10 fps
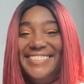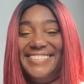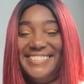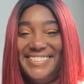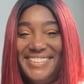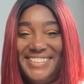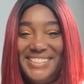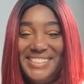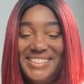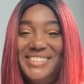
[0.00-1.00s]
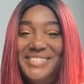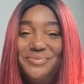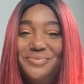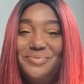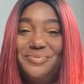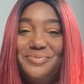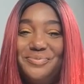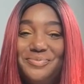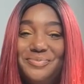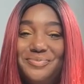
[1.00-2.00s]

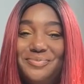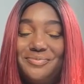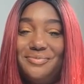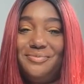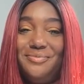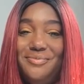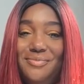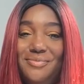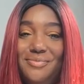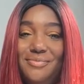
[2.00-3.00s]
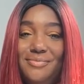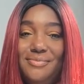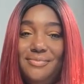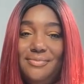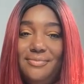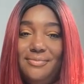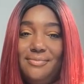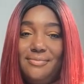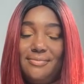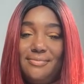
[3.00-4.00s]

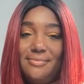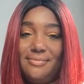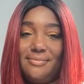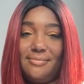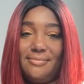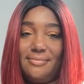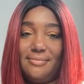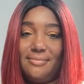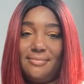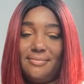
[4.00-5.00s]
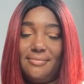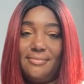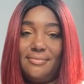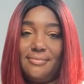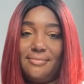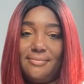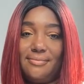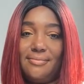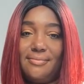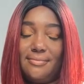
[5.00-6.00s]

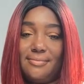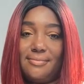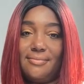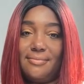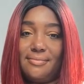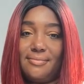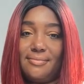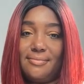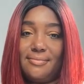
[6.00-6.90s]
No words are spoken by the person on screen.